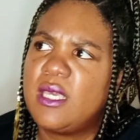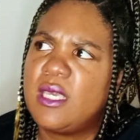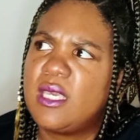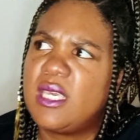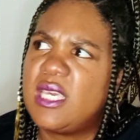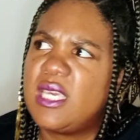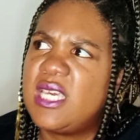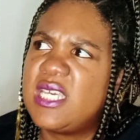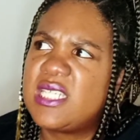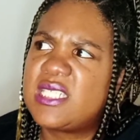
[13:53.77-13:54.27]

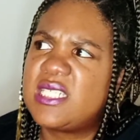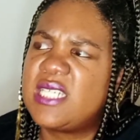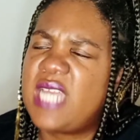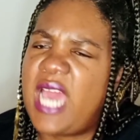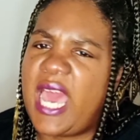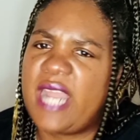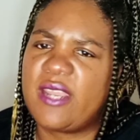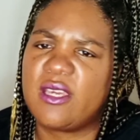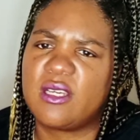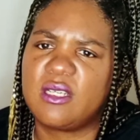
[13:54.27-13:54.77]
it's not
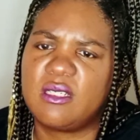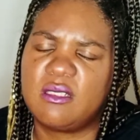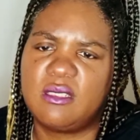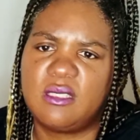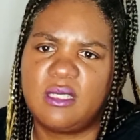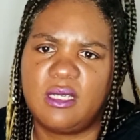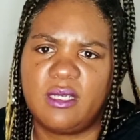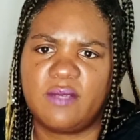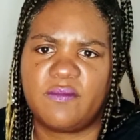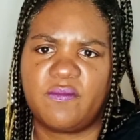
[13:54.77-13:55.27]
a
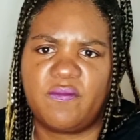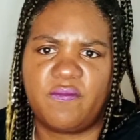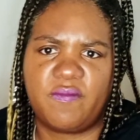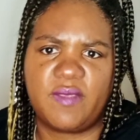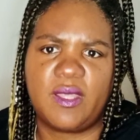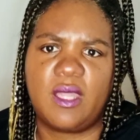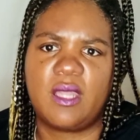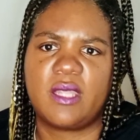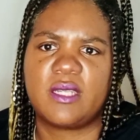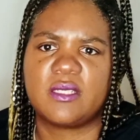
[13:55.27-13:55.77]
good
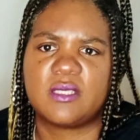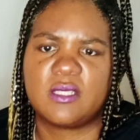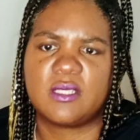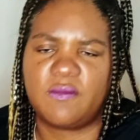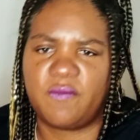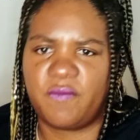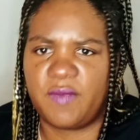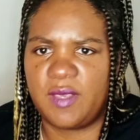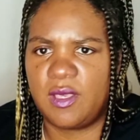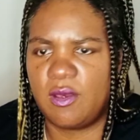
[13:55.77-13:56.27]
feeling to
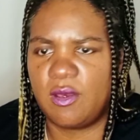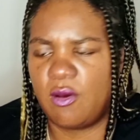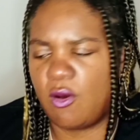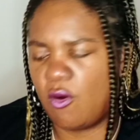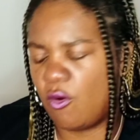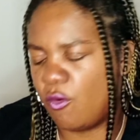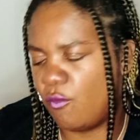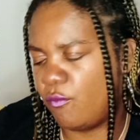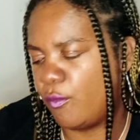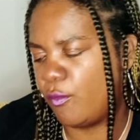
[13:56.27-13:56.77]
feel
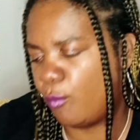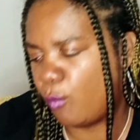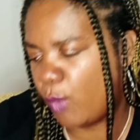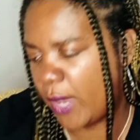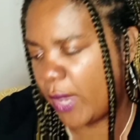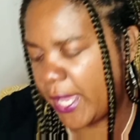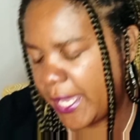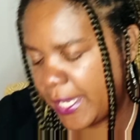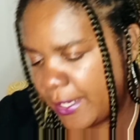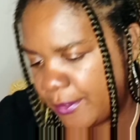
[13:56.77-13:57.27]

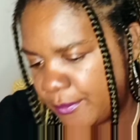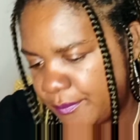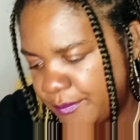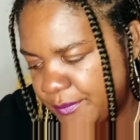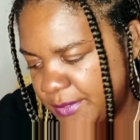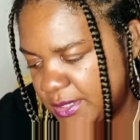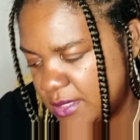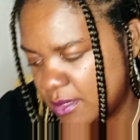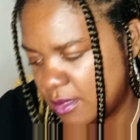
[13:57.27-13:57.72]
overwhelmed.